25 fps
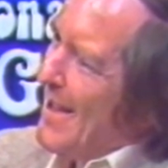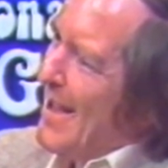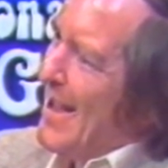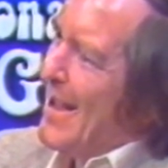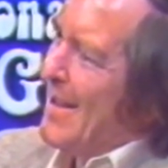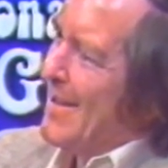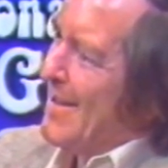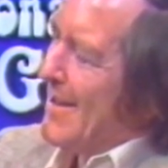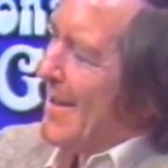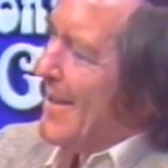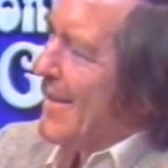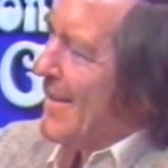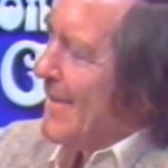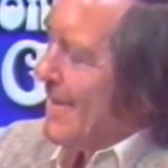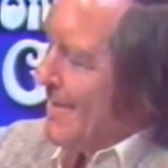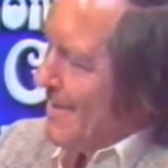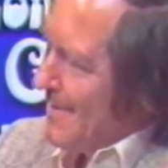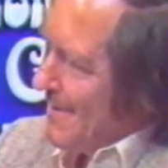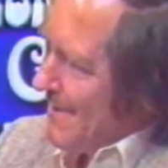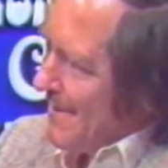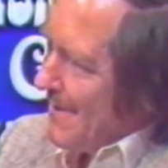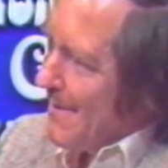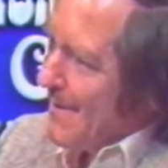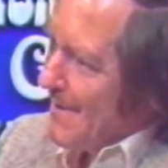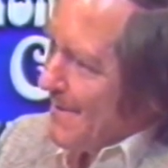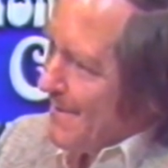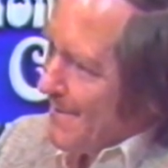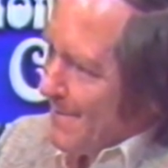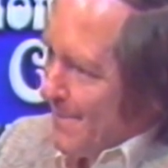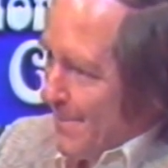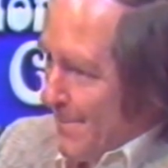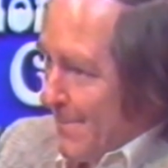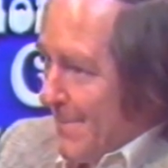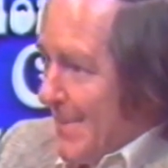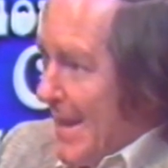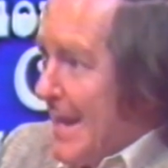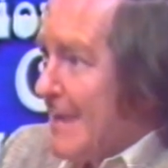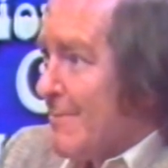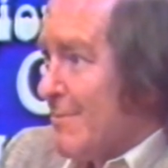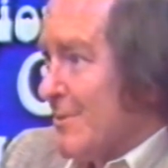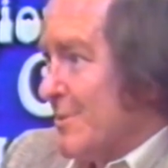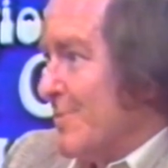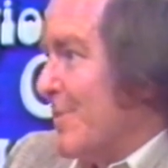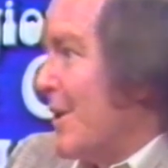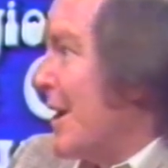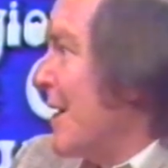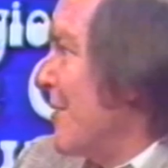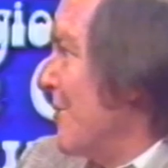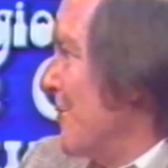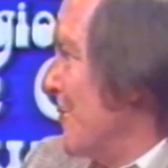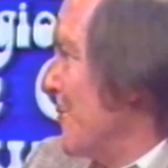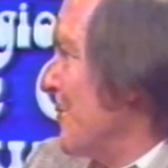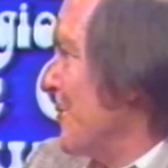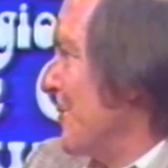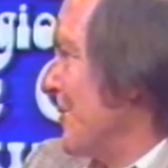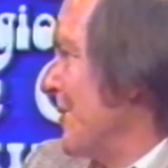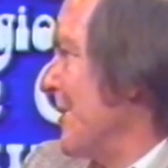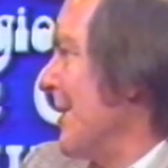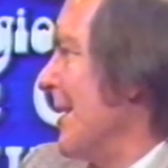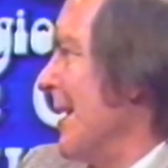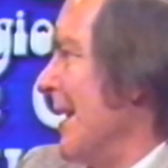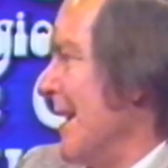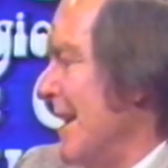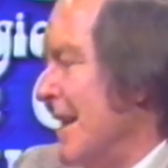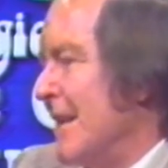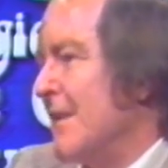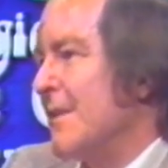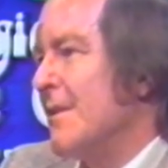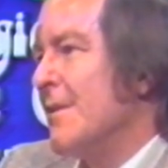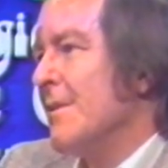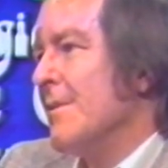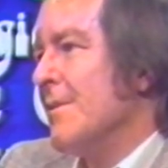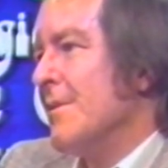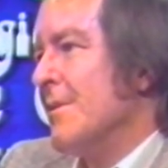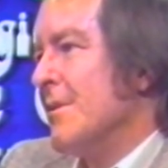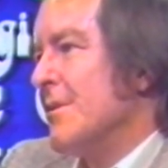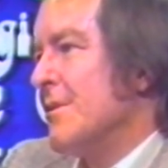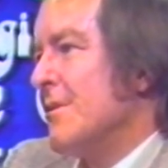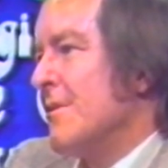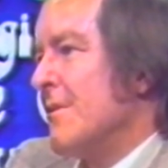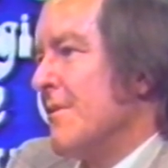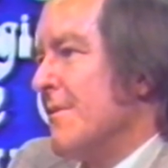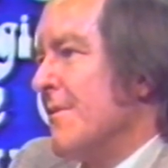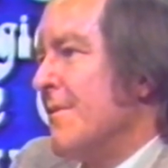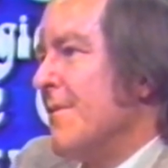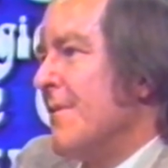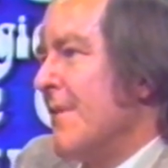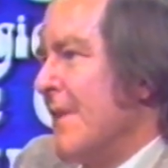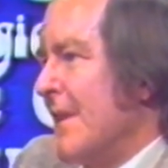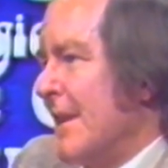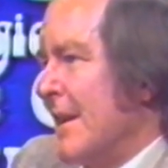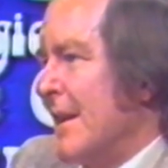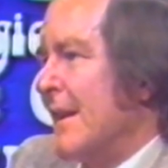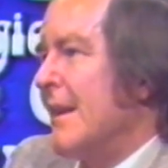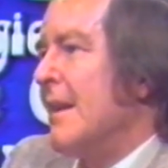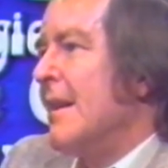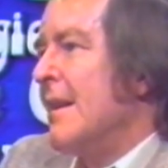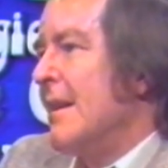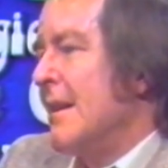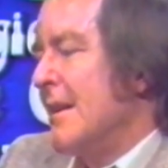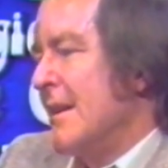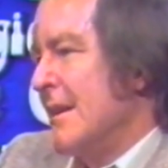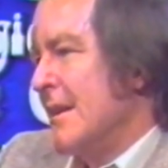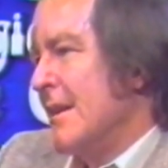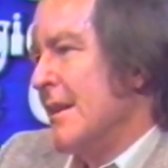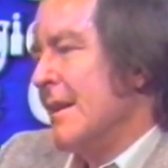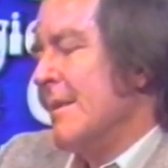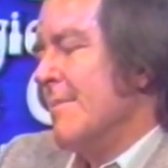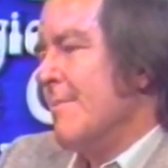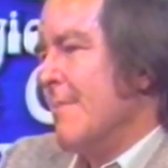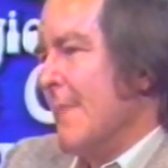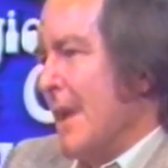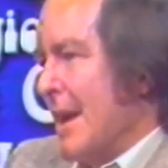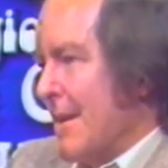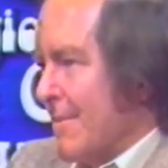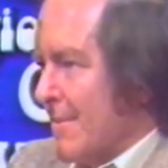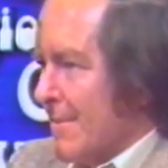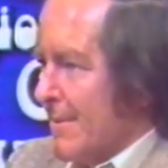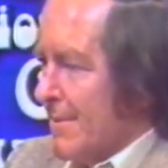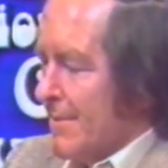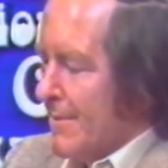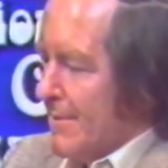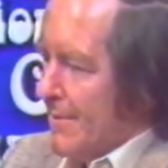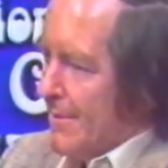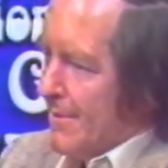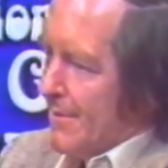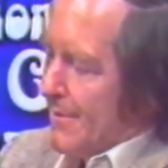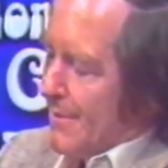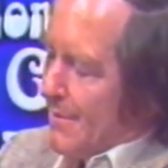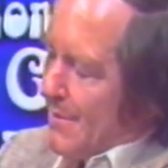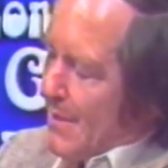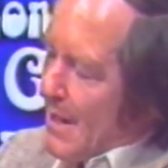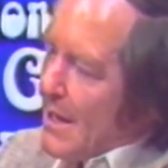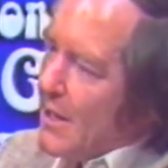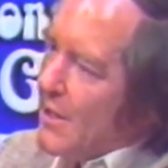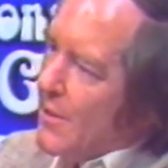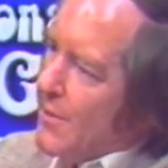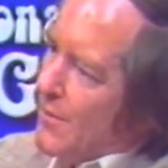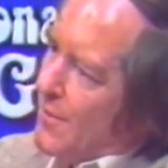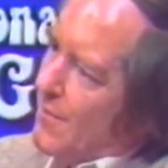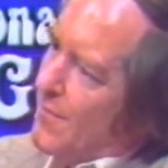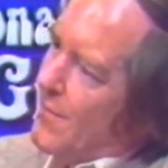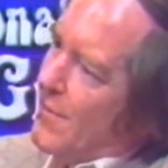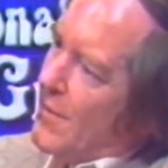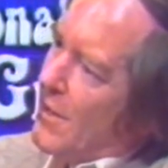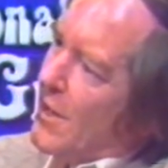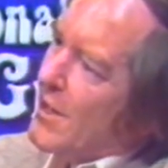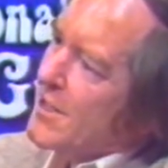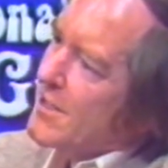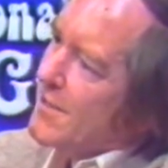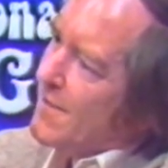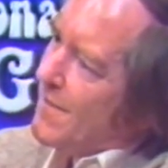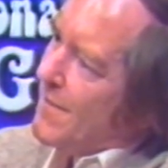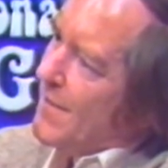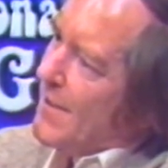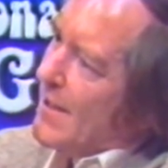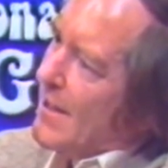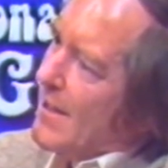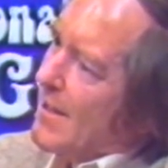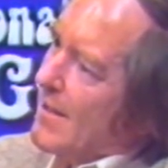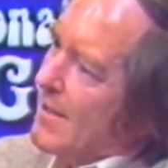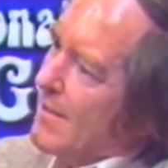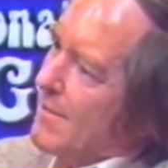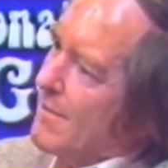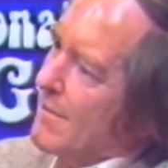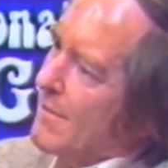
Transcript: And that was my route into the sort of, uh, and into philosophy